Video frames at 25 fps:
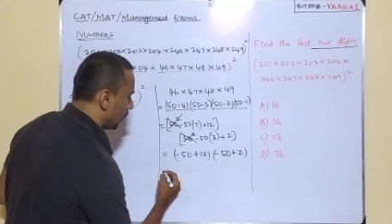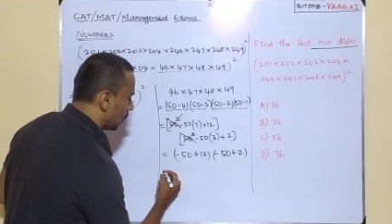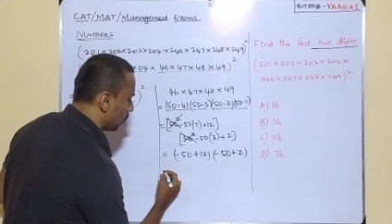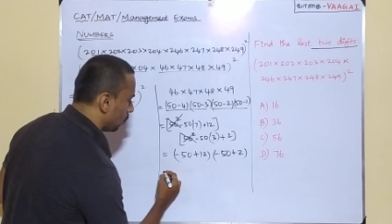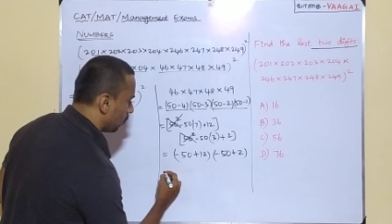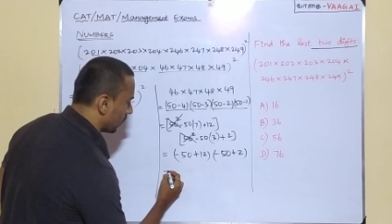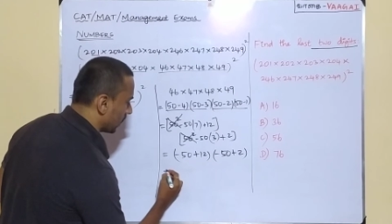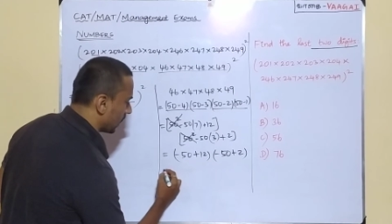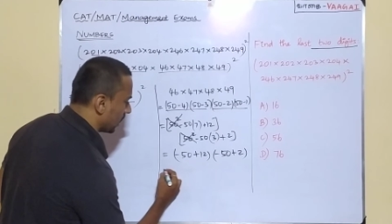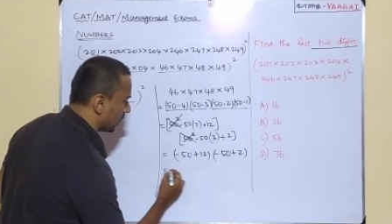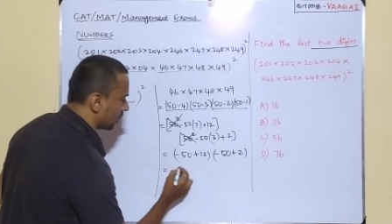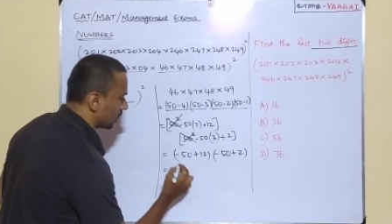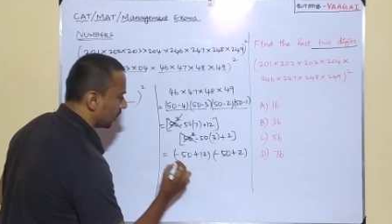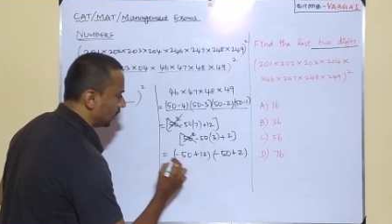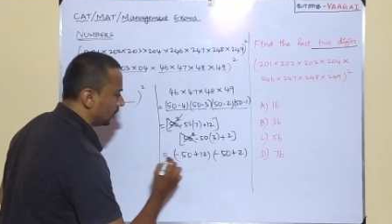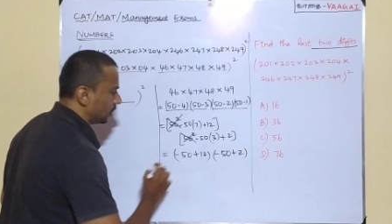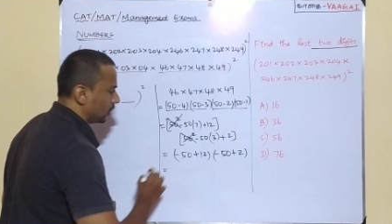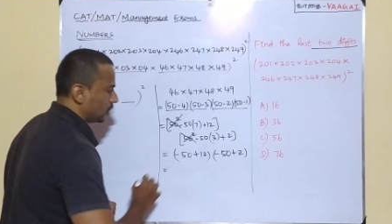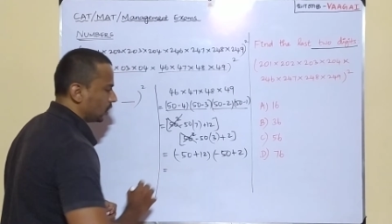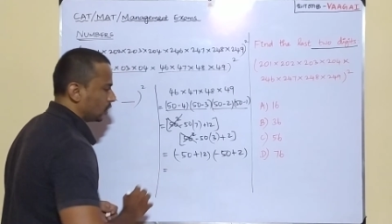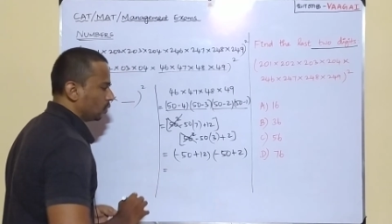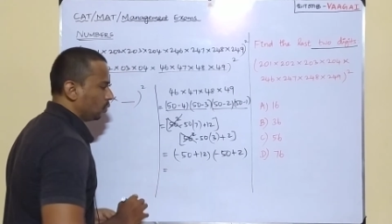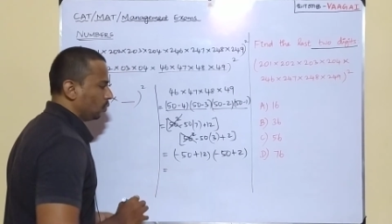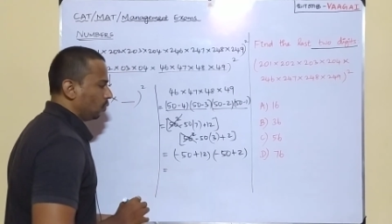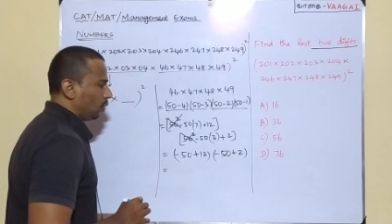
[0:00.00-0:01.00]
now again
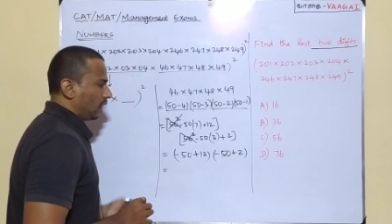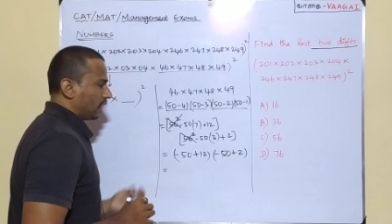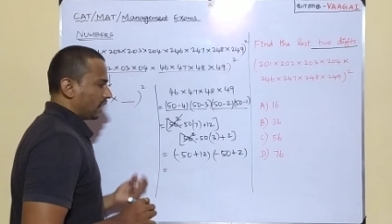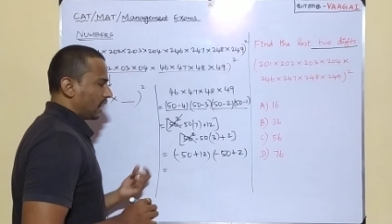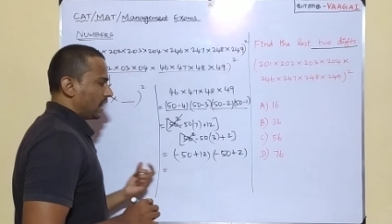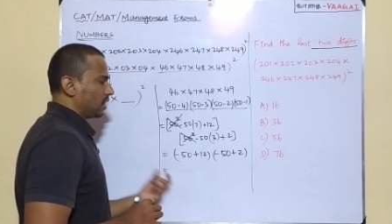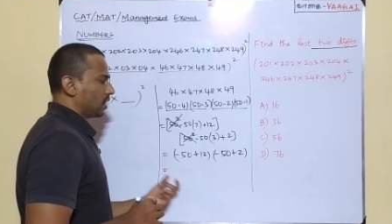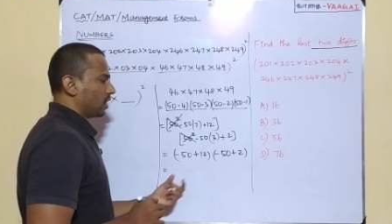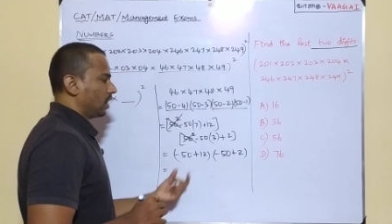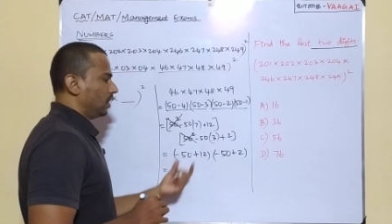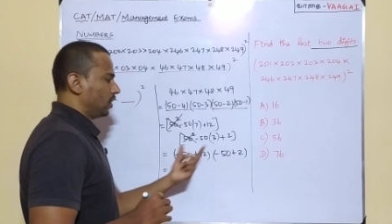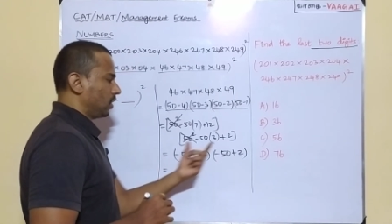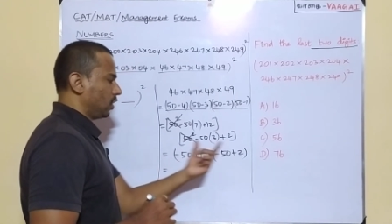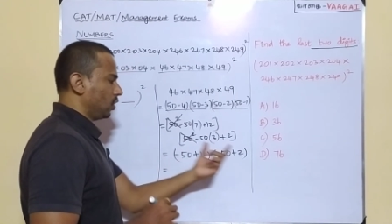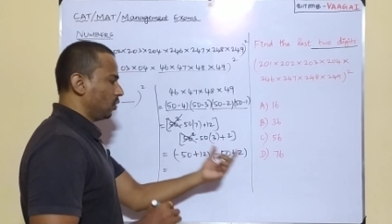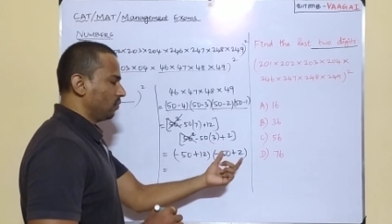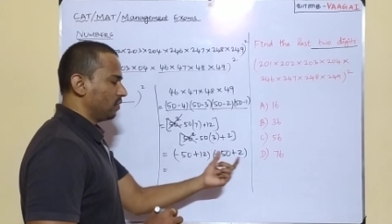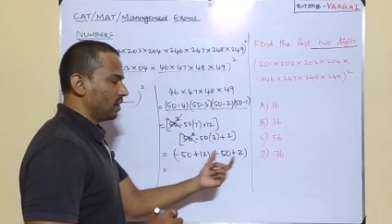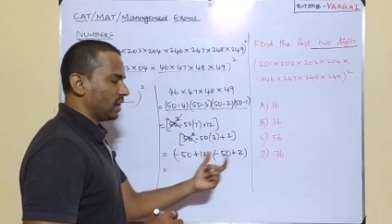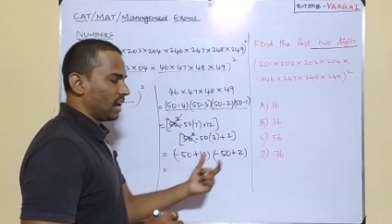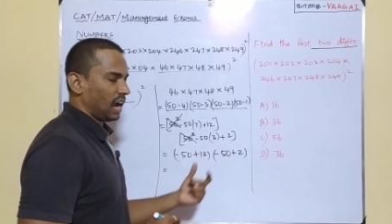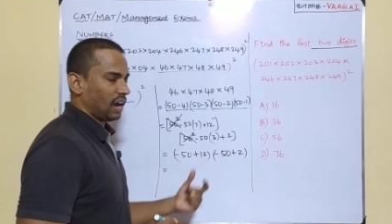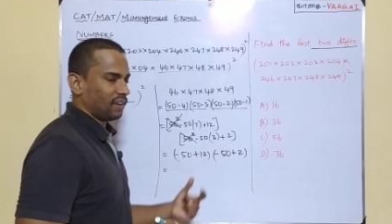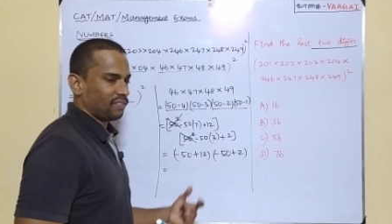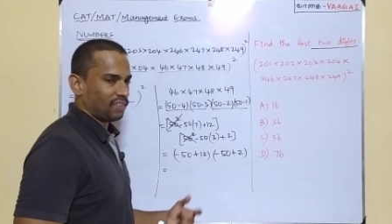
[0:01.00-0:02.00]
continue again continue
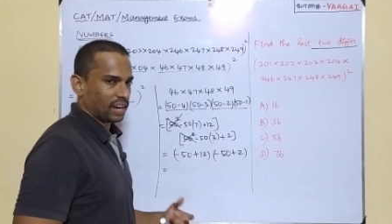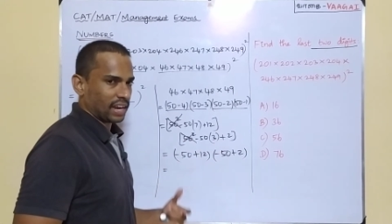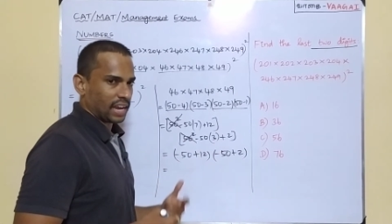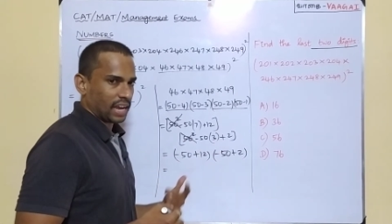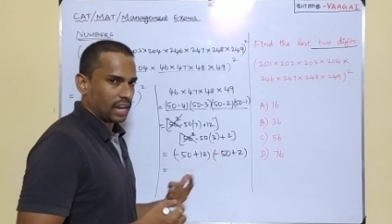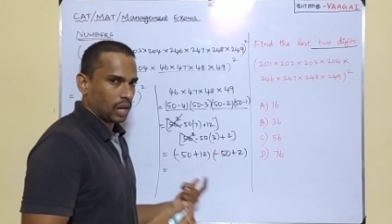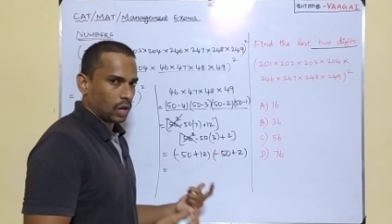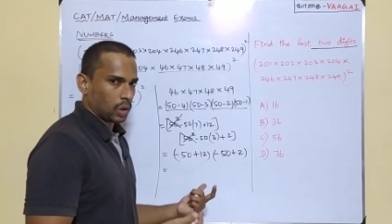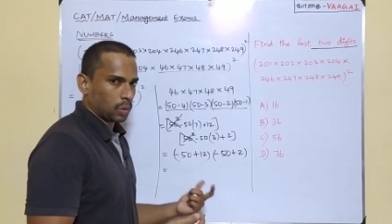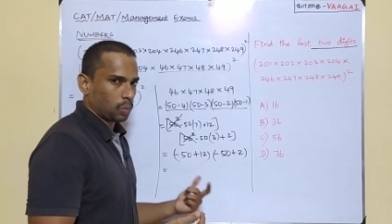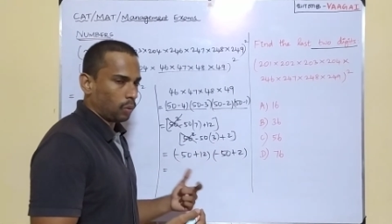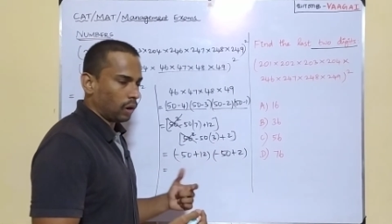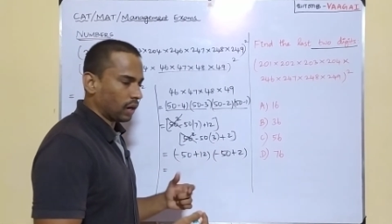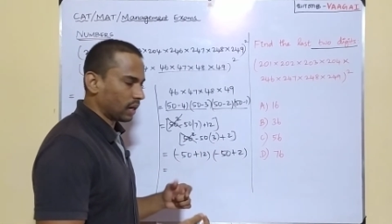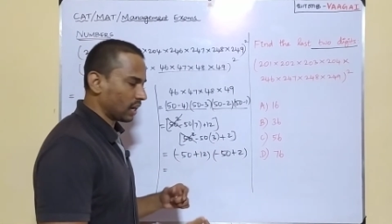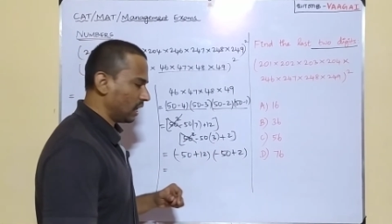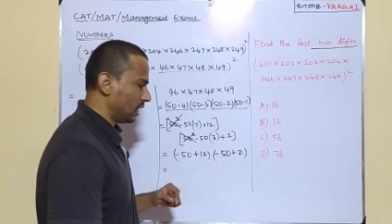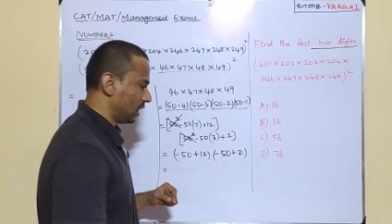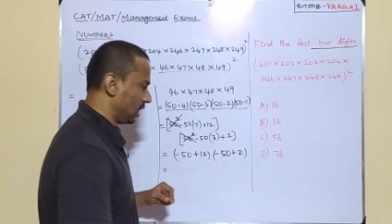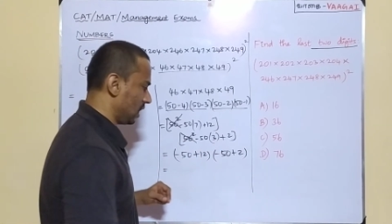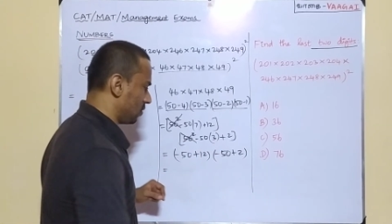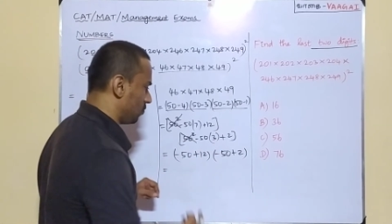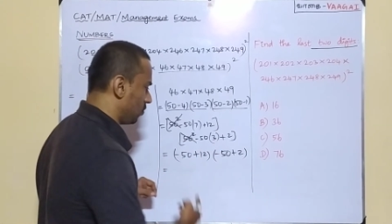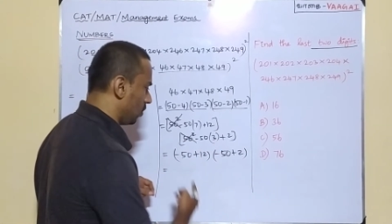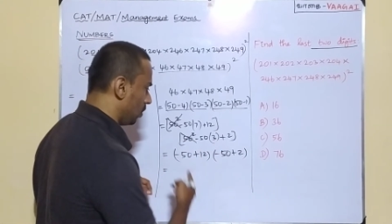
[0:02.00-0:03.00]
we have again a
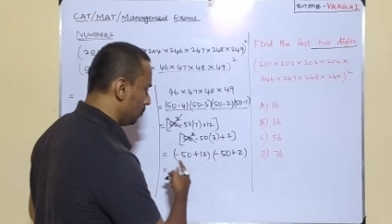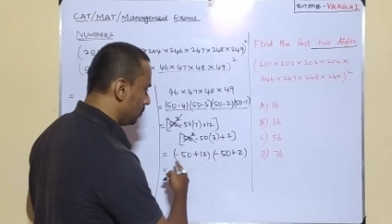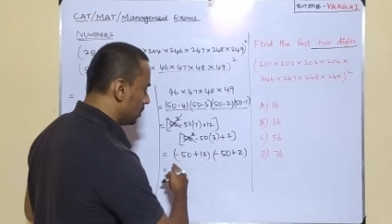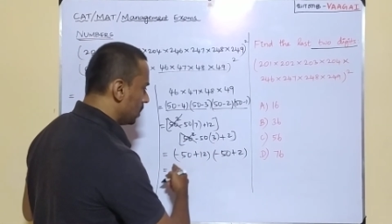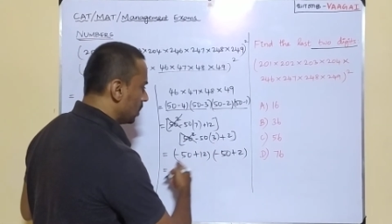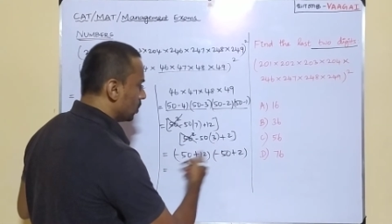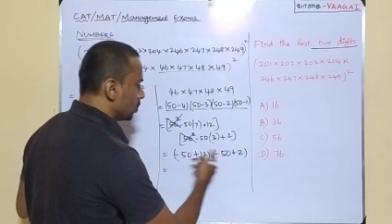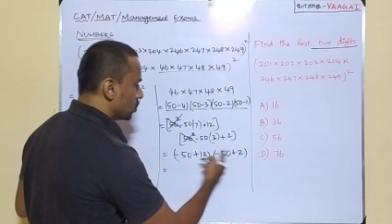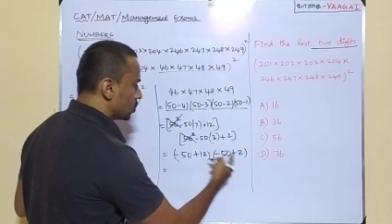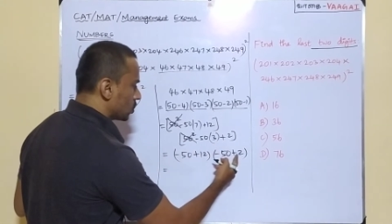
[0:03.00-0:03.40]
quadratic form